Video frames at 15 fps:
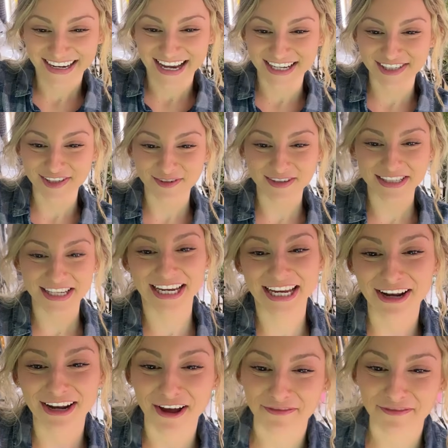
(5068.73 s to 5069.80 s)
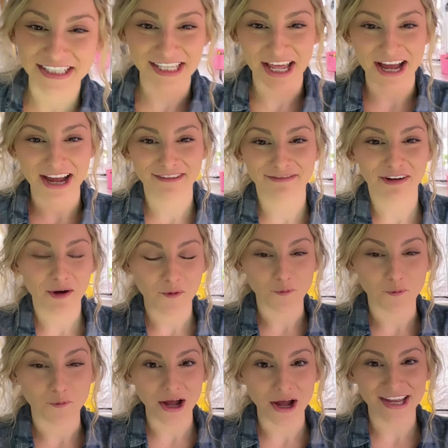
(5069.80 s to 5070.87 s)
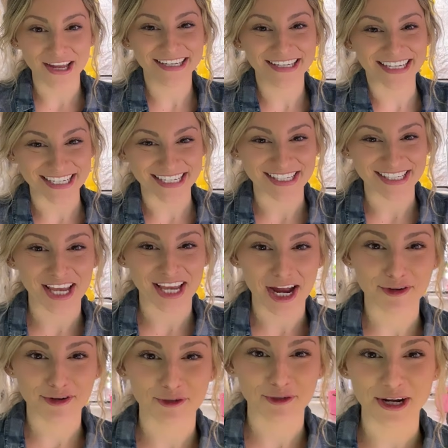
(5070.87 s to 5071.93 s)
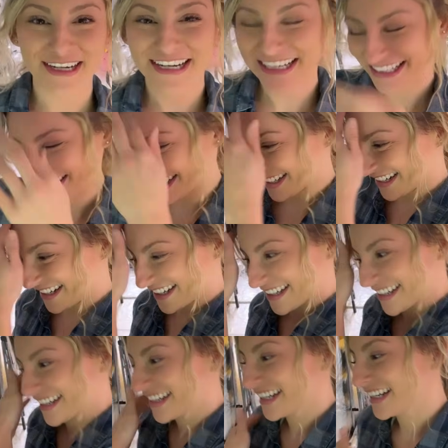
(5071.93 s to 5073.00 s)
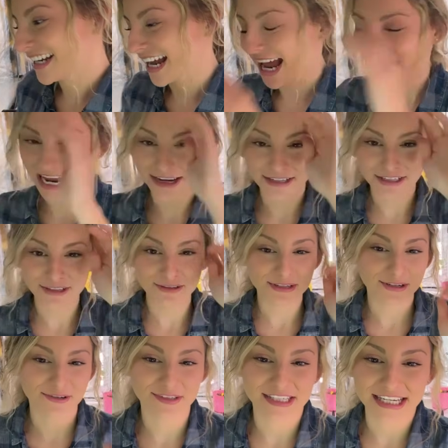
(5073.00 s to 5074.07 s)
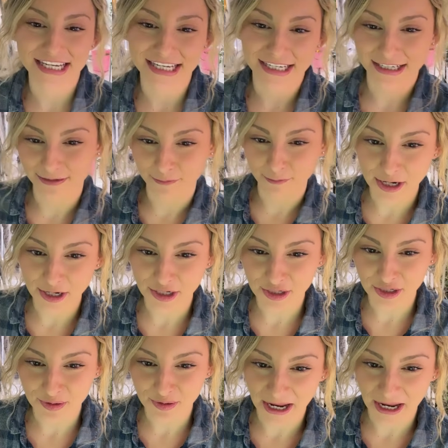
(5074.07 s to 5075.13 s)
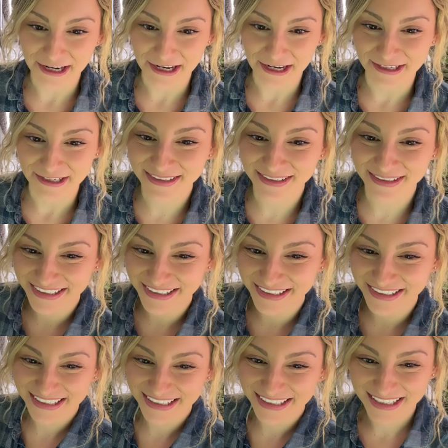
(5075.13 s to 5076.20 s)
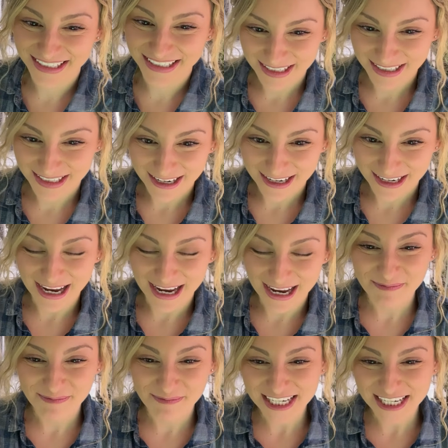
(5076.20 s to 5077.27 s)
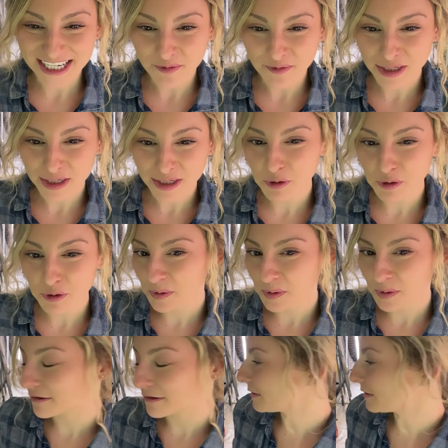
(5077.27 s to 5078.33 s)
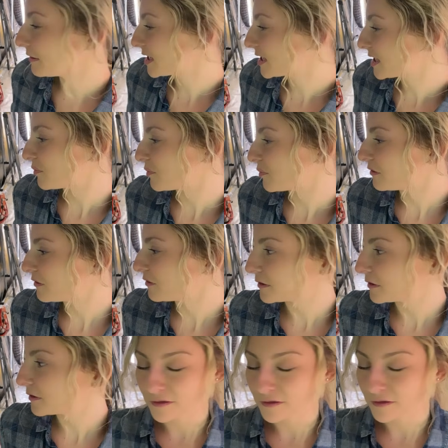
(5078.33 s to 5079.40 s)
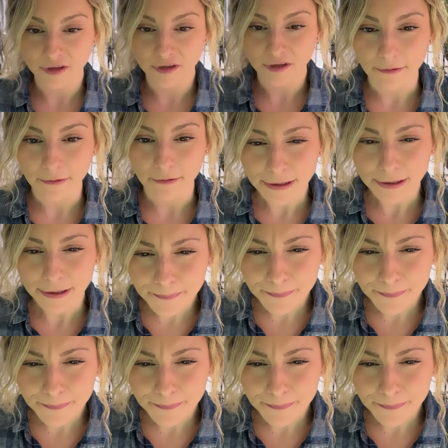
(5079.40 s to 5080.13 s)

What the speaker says: As soon as I get off this live, what is HydroGuard? How do you use it and where do you get it? Thanks so much, Pro Pyro. It is a beautiful flower.